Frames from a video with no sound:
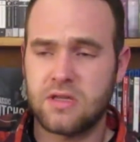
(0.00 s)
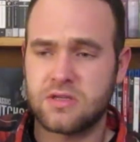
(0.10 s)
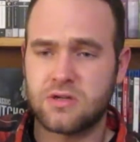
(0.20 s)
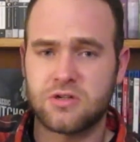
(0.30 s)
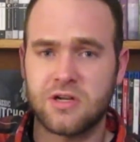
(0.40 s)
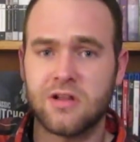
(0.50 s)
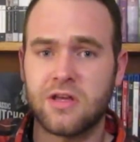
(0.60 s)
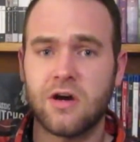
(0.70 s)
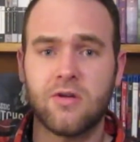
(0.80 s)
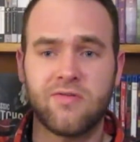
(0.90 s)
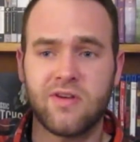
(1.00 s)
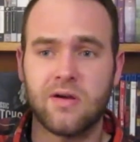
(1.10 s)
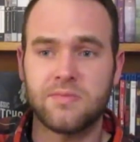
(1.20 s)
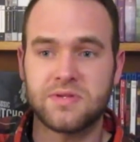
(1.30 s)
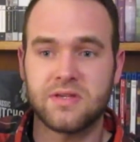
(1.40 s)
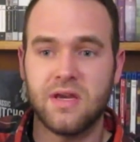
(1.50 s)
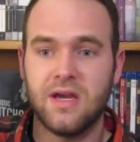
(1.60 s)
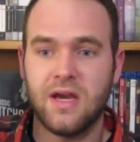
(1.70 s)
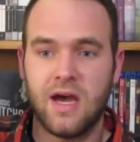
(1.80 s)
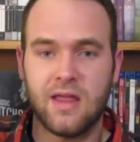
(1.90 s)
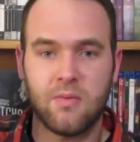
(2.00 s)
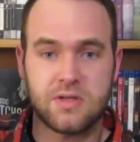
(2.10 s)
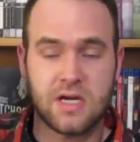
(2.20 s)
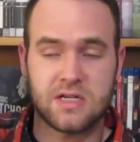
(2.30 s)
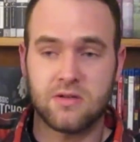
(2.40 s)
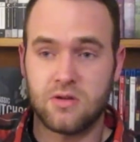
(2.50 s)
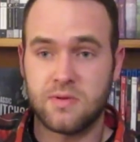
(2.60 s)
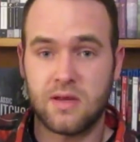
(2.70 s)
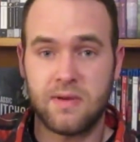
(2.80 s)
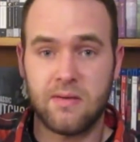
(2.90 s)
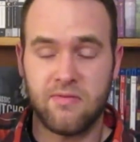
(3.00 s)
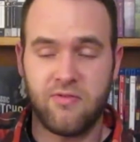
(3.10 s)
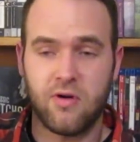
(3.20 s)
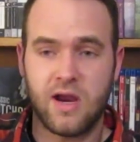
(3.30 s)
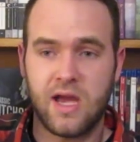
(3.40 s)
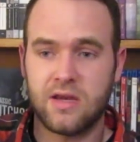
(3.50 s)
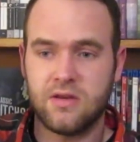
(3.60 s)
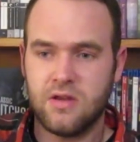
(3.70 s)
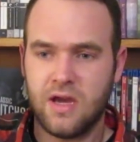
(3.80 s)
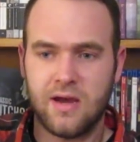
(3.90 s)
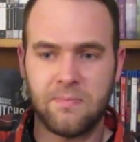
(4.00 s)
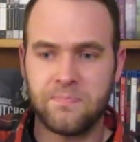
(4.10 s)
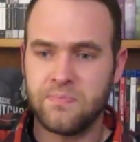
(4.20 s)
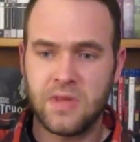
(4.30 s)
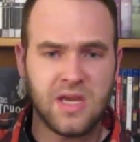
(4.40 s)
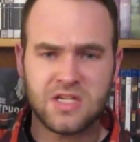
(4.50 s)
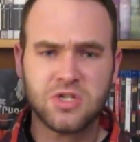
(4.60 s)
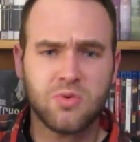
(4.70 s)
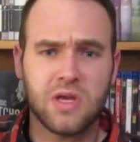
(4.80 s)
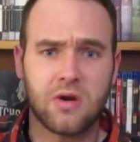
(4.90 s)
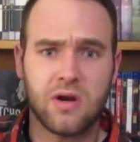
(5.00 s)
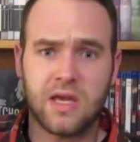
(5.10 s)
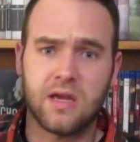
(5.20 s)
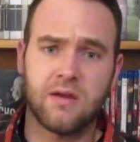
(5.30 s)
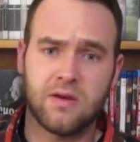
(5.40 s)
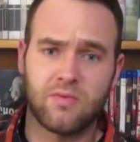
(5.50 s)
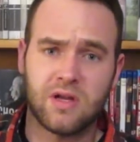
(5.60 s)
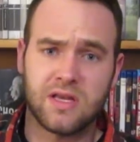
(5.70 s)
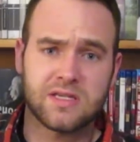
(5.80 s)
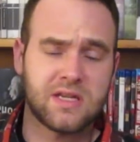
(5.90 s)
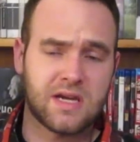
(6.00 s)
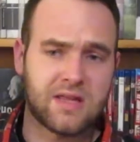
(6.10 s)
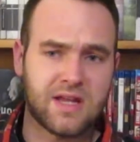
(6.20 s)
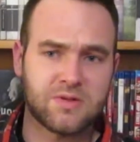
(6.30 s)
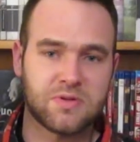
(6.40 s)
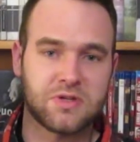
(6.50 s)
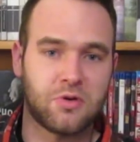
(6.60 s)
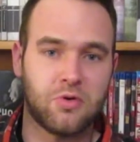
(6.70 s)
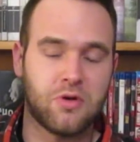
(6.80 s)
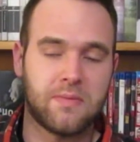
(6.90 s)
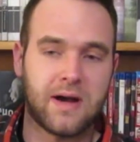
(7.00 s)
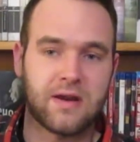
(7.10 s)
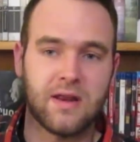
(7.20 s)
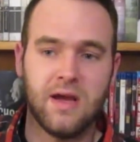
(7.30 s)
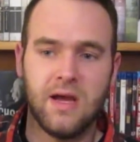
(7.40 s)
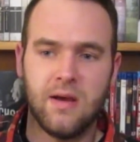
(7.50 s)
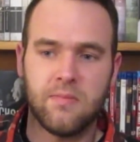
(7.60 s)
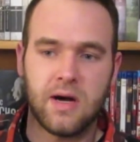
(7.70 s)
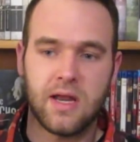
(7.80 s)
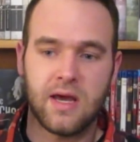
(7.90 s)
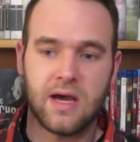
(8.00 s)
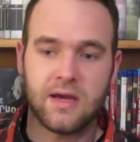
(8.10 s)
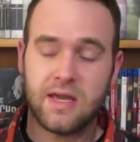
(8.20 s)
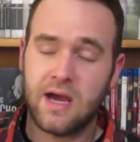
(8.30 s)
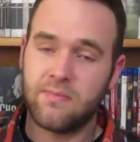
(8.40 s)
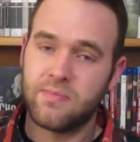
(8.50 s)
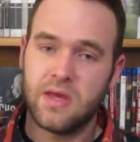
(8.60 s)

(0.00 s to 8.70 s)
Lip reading: the Sergio Leone films that we talked a little bit about beforehand. It's just really gritty and realistic, and that's what's so cool about it. But yeah,